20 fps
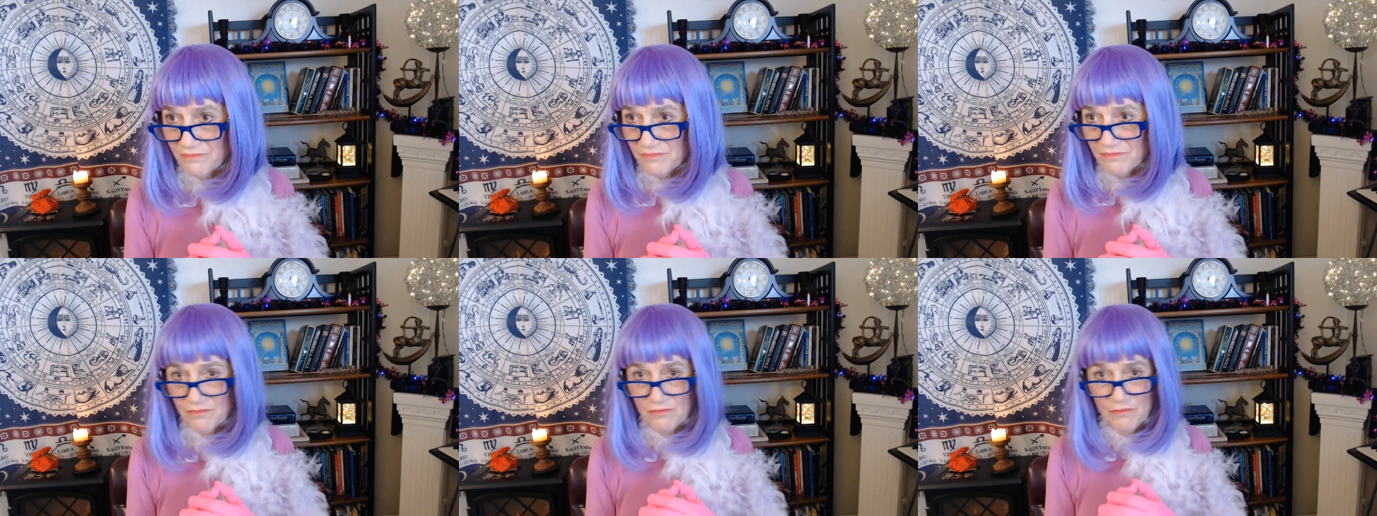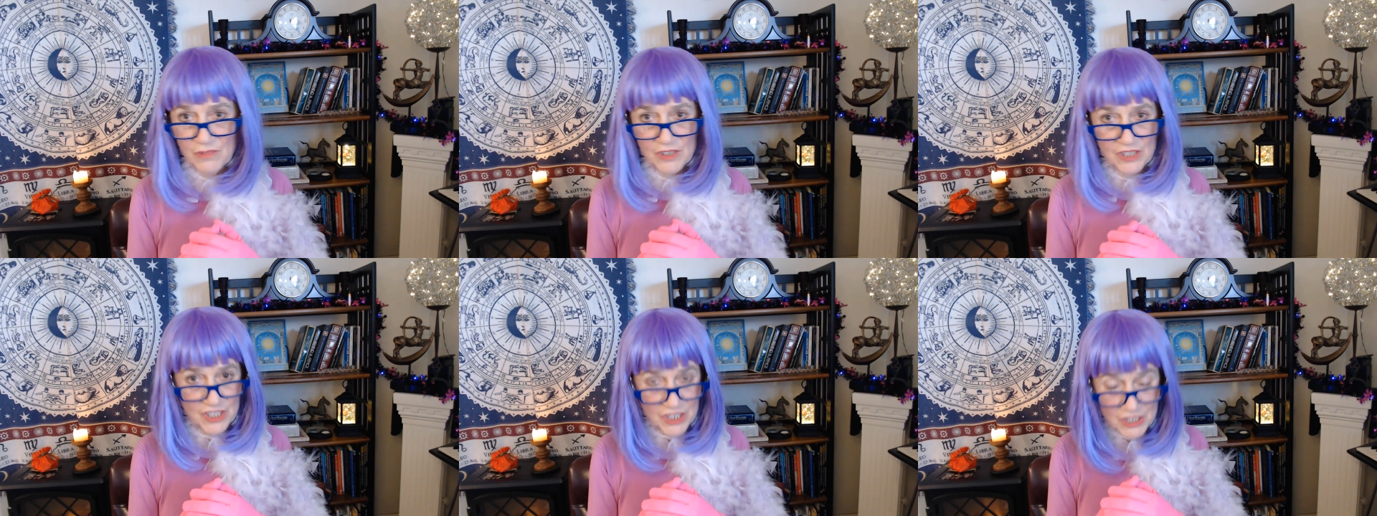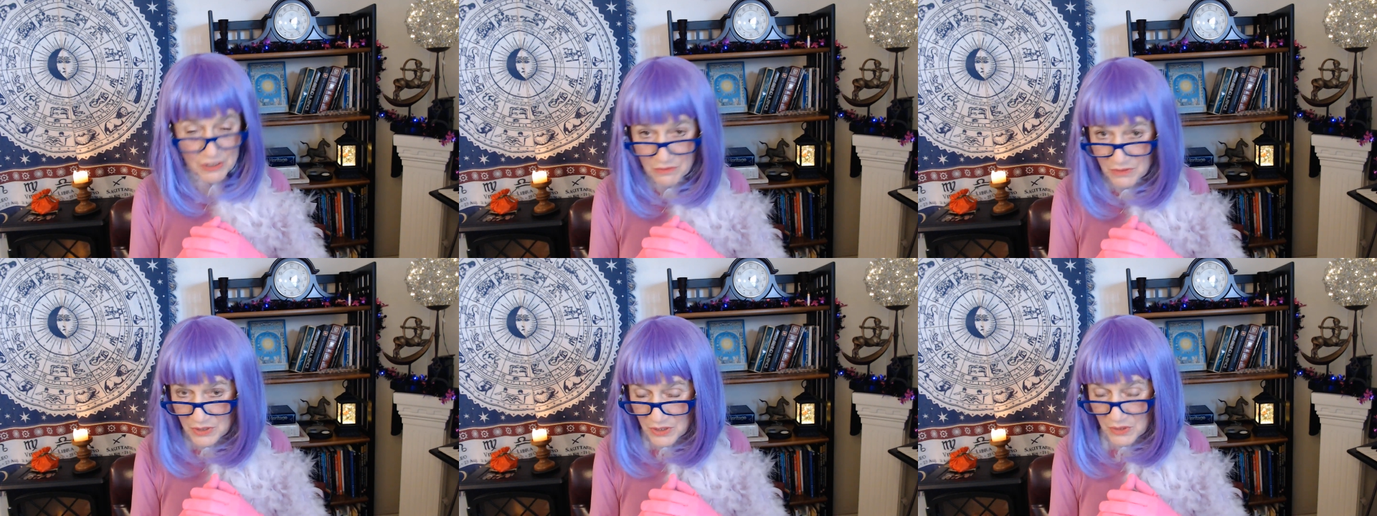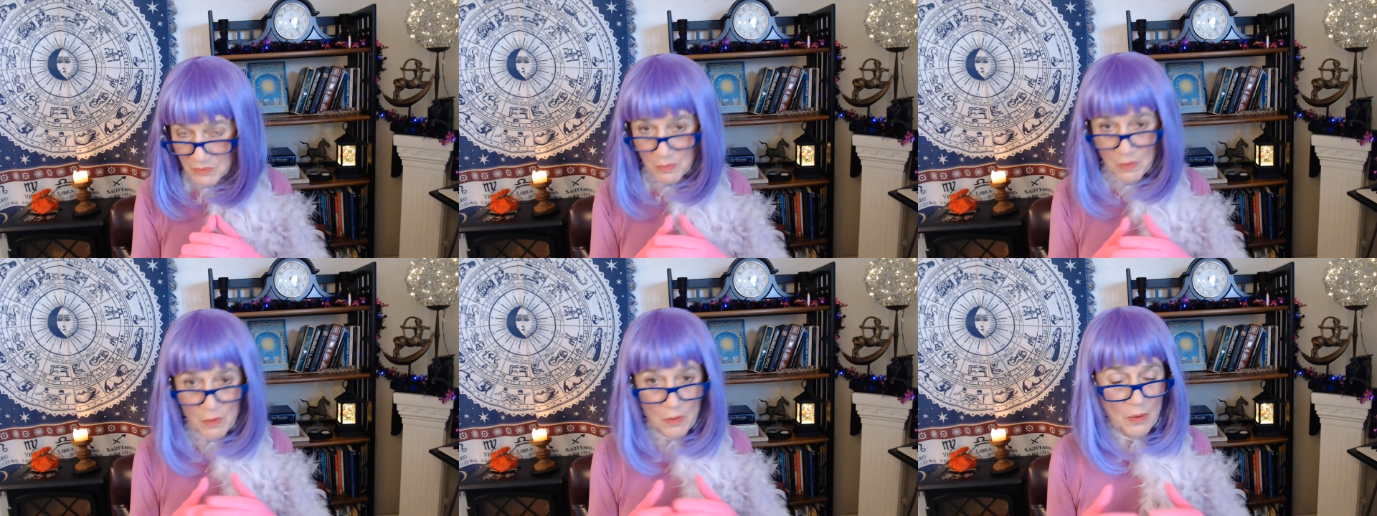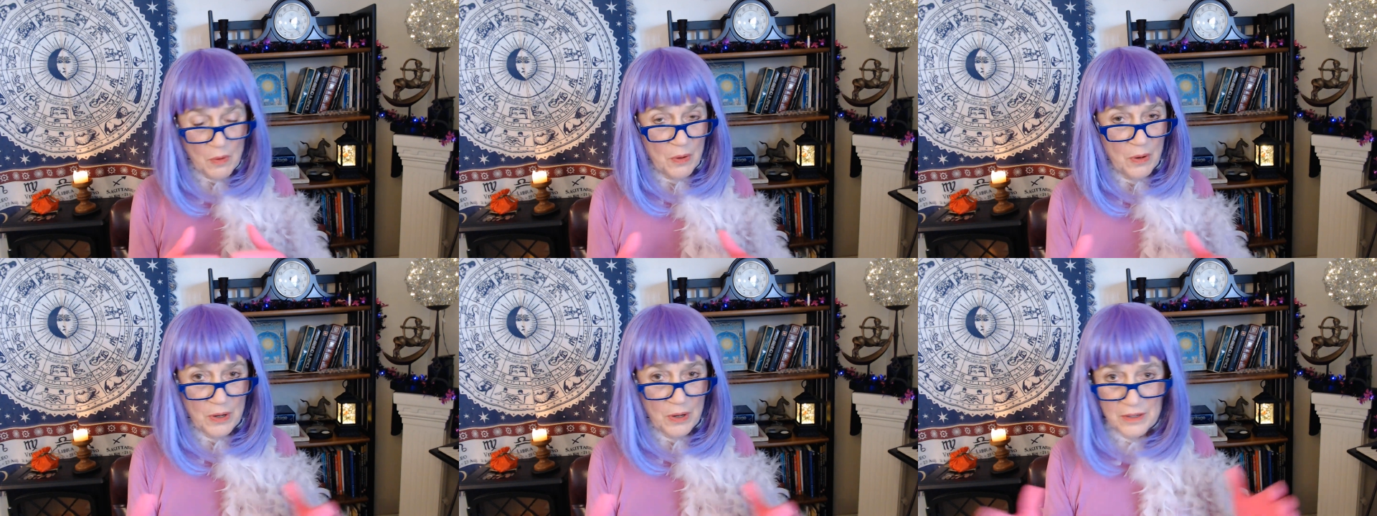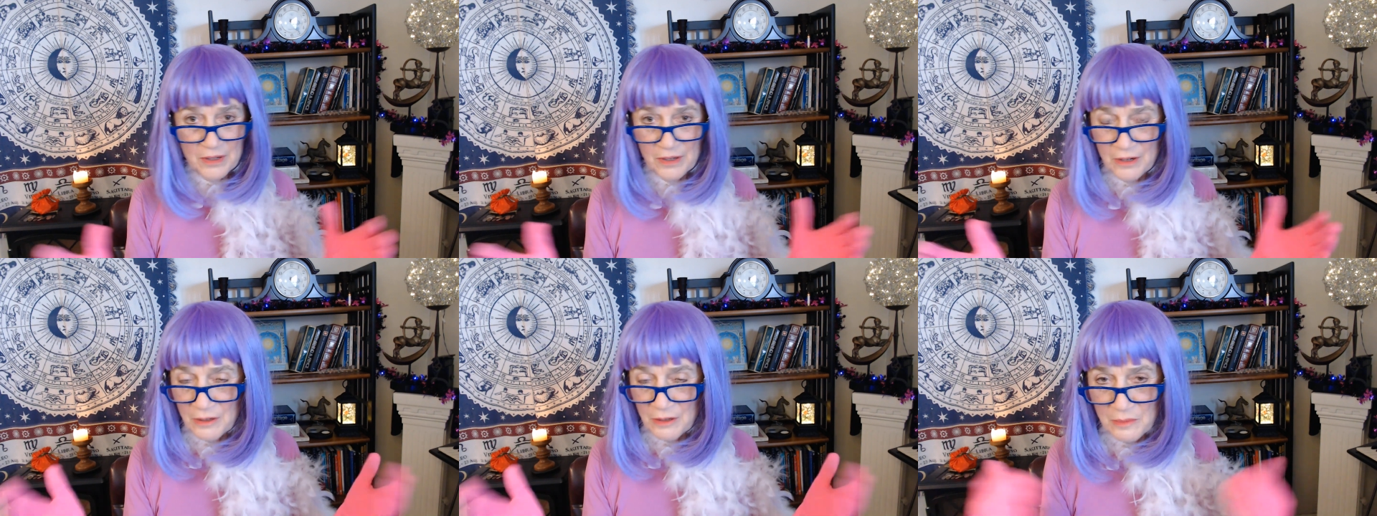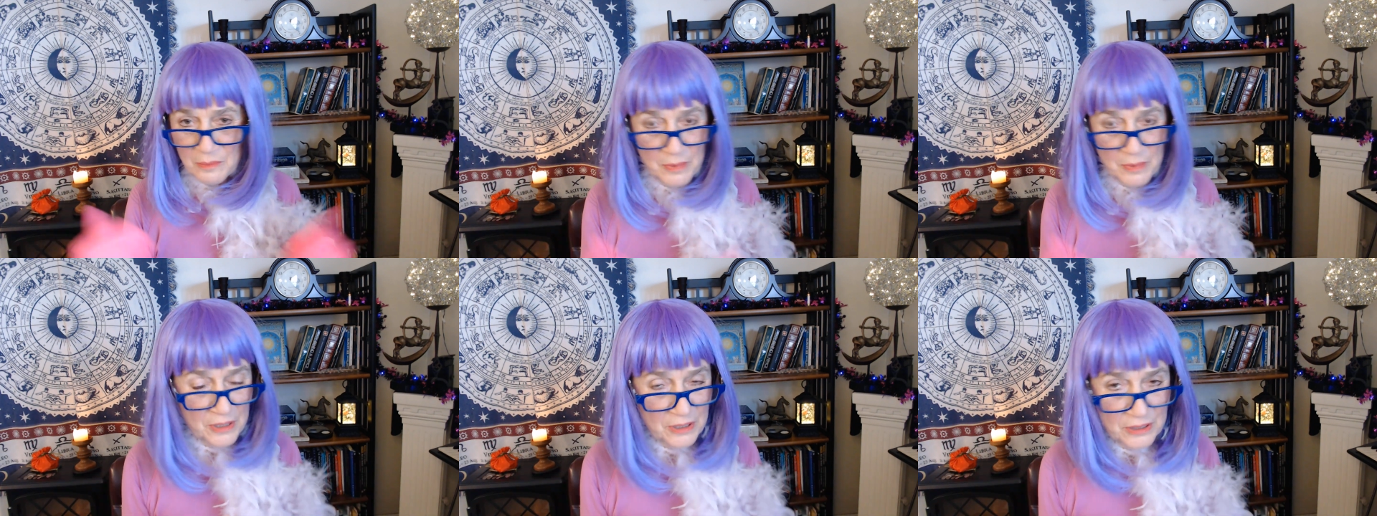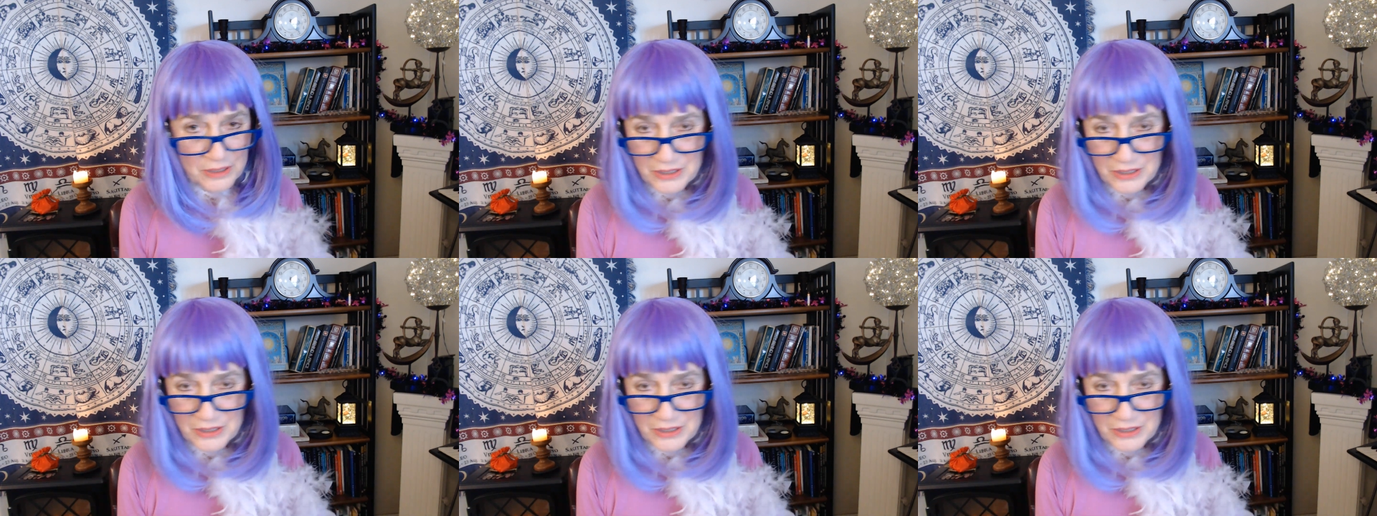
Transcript: when she was born, her birth